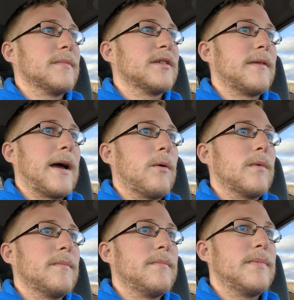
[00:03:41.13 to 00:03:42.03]
So that
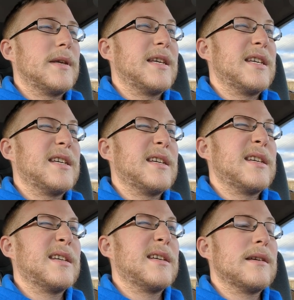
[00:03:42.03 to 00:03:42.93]
would
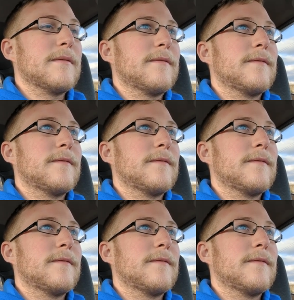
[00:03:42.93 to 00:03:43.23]
be